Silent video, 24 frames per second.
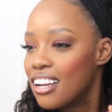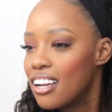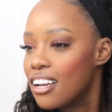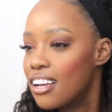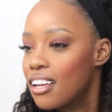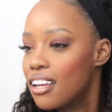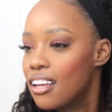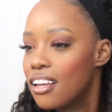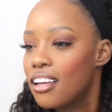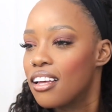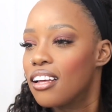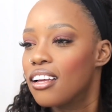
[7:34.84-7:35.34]

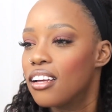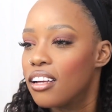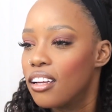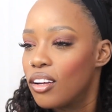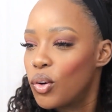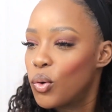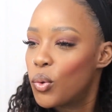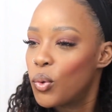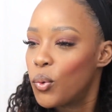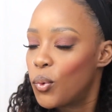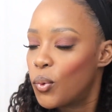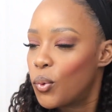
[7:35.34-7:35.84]
put your
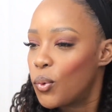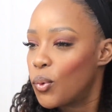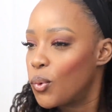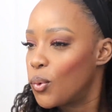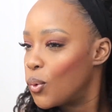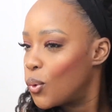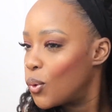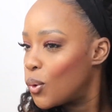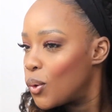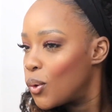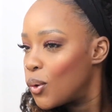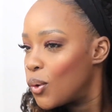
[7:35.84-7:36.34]
love
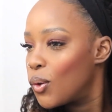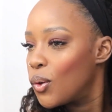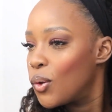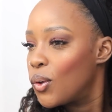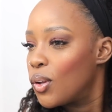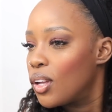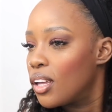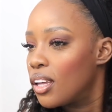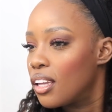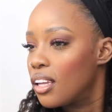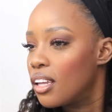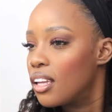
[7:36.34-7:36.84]
on
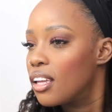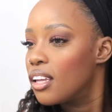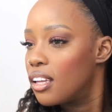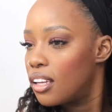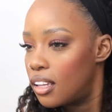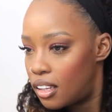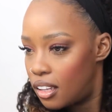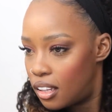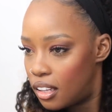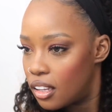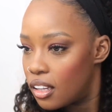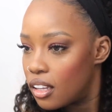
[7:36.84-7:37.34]

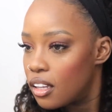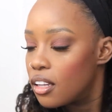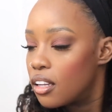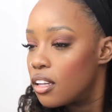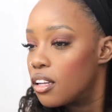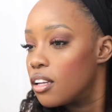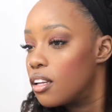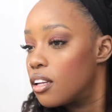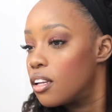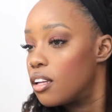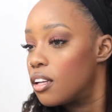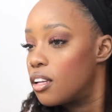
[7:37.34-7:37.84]
hold.
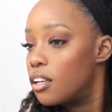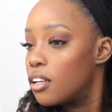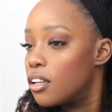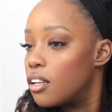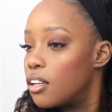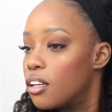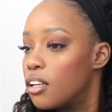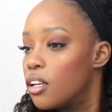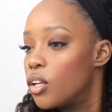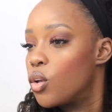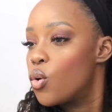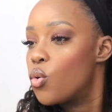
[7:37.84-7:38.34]

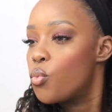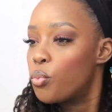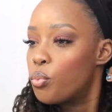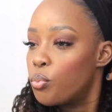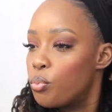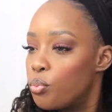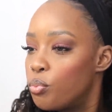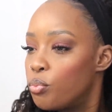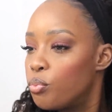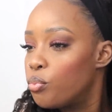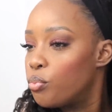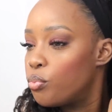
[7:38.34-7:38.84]

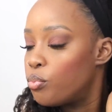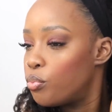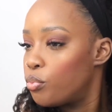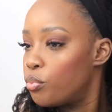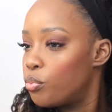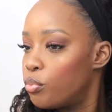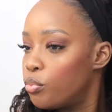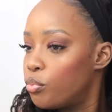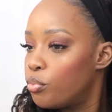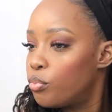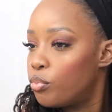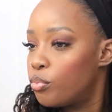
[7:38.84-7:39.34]
I can't
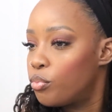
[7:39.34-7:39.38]
take it